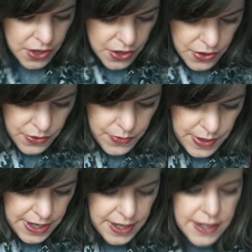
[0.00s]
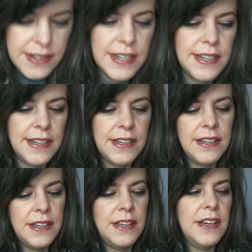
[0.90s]
All right.
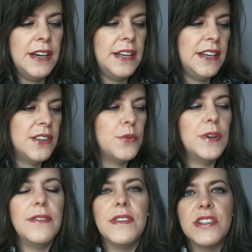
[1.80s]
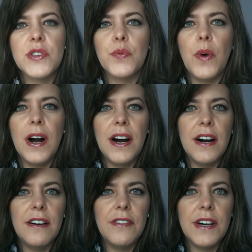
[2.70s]
Another one of the
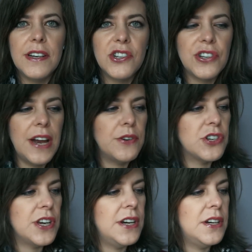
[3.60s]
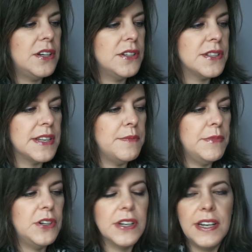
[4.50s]
Suave shower gels and
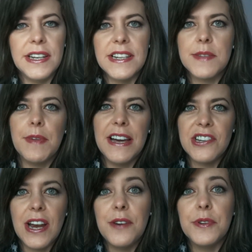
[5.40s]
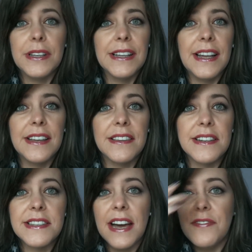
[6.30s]
Milk and Honey Splash. I really like
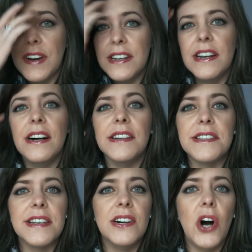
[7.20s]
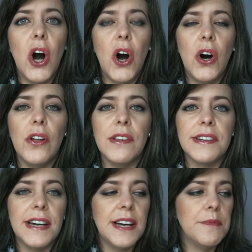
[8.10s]
this. I find it on sale all the
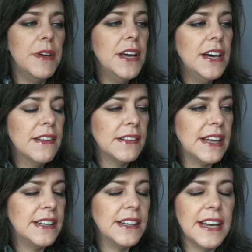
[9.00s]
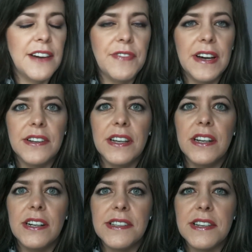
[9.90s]
time. Lately, I found it
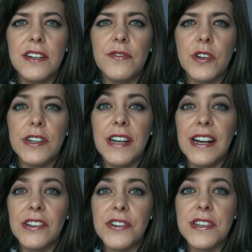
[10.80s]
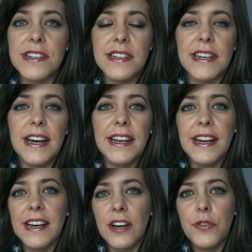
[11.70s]
on sale for $1.69, and
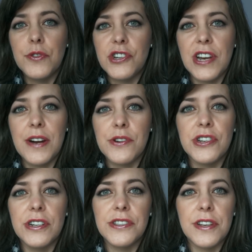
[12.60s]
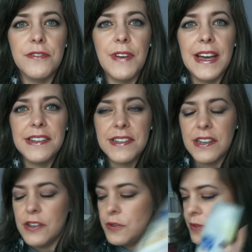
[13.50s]
I go through shower gel so fast,
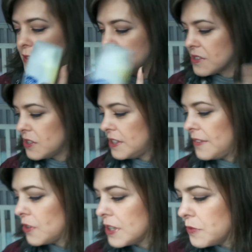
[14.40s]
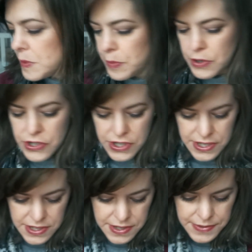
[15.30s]
so that's good. I've already
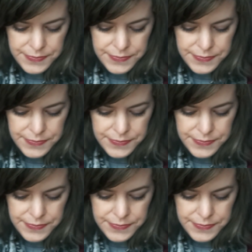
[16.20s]
repurchased.